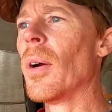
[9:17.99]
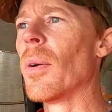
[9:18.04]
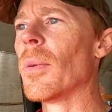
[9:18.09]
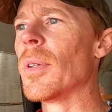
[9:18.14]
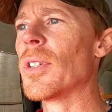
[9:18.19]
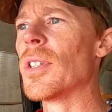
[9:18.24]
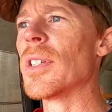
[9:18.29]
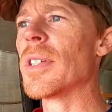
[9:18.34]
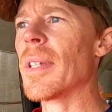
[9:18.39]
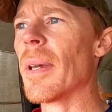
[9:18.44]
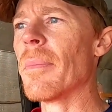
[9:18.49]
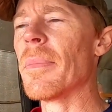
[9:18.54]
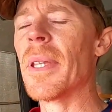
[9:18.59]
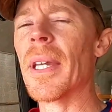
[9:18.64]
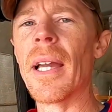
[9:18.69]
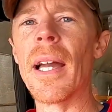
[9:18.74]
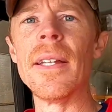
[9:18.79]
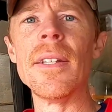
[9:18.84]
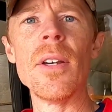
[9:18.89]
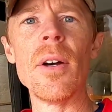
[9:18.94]
which is
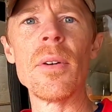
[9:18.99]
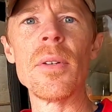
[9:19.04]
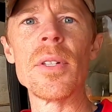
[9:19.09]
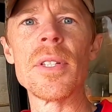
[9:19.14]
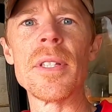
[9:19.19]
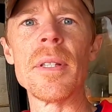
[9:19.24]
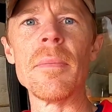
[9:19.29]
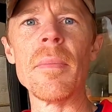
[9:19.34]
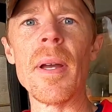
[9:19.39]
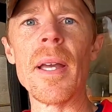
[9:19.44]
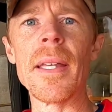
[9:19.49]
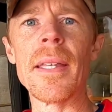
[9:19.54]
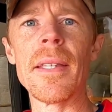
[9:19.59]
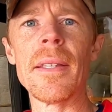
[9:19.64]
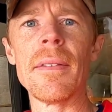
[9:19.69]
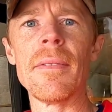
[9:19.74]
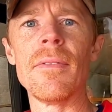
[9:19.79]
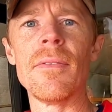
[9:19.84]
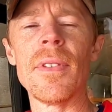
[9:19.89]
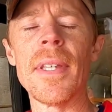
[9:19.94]
something I noticed in my
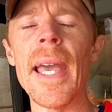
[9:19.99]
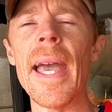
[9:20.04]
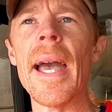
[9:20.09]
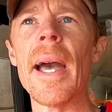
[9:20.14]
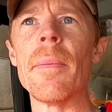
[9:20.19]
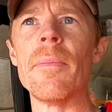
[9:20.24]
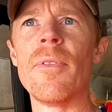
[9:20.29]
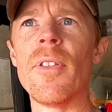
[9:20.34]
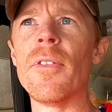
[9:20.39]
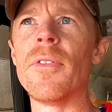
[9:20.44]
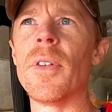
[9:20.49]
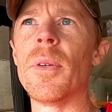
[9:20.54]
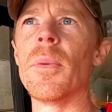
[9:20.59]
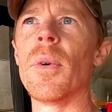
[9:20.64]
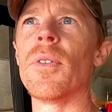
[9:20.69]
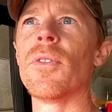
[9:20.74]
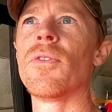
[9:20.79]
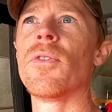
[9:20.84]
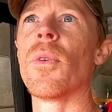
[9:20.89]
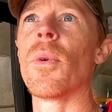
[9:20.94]
cab
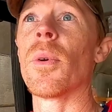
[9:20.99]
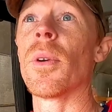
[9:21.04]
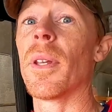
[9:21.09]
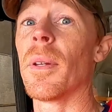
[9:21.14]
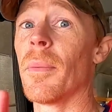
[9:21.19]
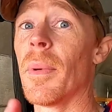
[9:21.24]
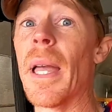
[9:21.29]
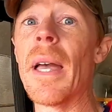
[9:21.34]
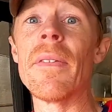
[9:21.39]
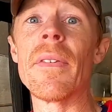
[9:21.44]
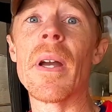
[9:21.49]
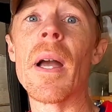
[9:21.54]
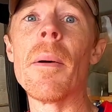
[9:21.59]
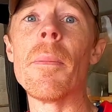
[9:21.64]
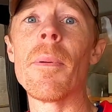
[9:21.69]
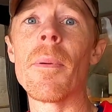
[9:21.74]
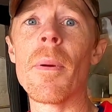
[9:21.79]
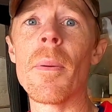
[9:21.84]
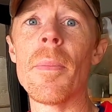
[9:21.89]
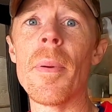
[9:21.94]
5140, and we have a
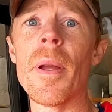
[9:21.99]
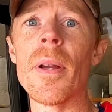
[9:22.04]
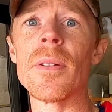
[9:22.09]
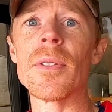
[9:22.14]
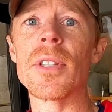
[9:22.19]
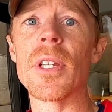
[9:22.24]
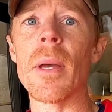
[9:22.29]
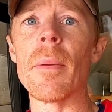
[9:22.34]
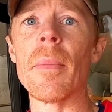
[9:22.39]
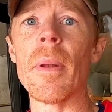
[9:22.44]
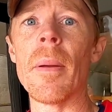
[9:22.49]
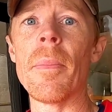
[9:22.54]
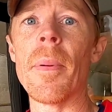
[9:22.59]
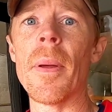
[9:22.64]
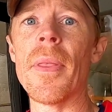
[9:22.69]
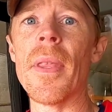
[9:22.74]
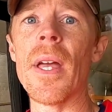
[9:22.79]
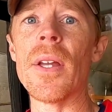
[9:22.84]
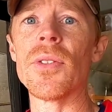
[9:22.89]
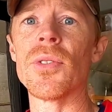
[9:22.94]
couple repairs coming up
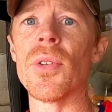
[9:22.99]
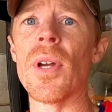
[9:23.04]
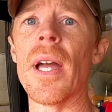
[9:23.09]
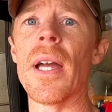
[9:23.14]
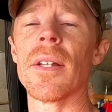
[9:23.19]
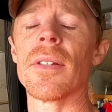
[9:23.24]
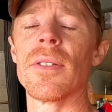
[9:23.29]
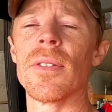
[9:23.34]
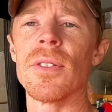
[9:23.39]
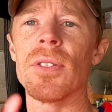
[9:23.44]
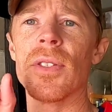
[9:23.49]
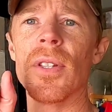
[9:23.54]
on that tractor.